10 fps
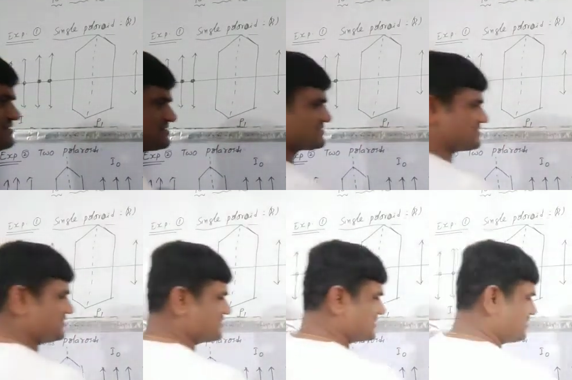
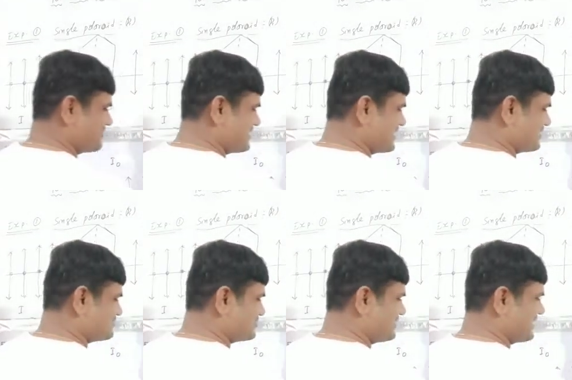So now we are
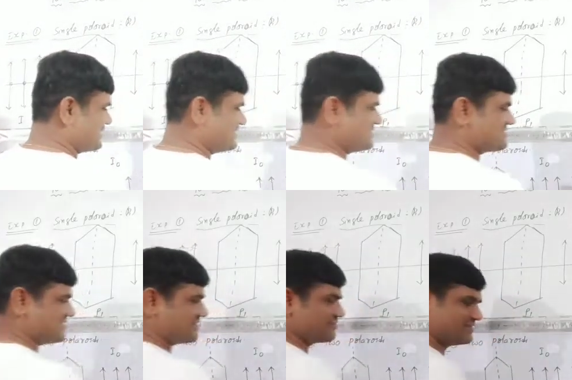observing like that, this
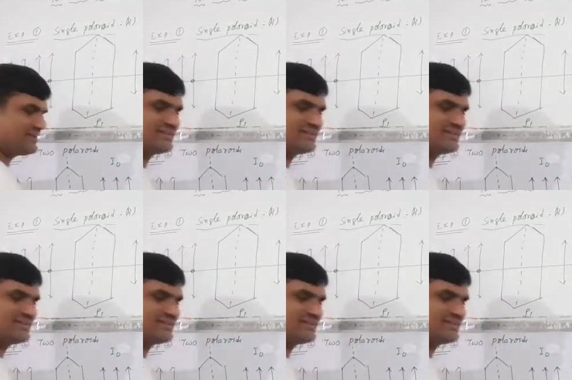side only.